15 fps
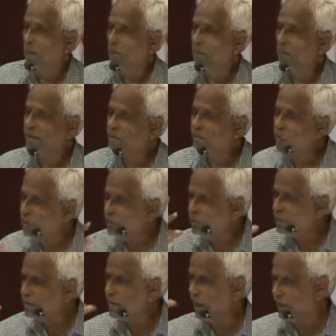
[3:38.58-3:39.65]
but you know, we
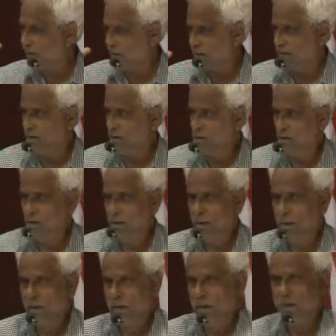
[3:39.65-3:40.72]
think
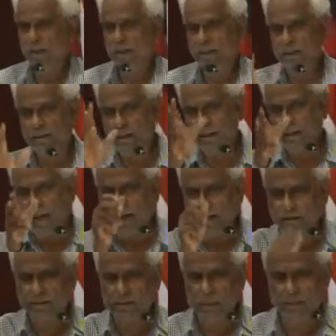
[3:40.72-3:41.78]
here 10
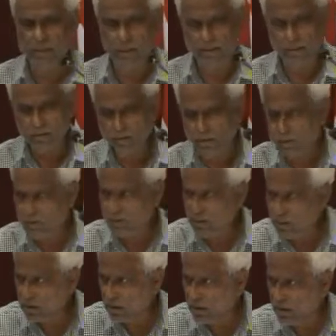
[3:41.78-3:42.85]
ASEAN nations
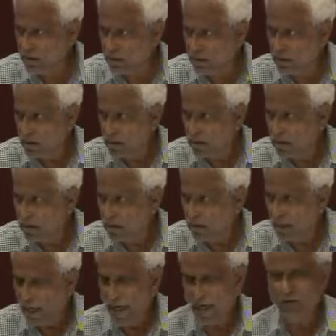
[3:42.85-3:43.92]

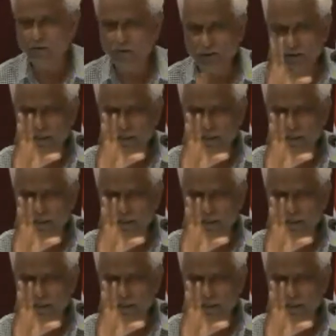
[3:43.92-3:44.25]
and one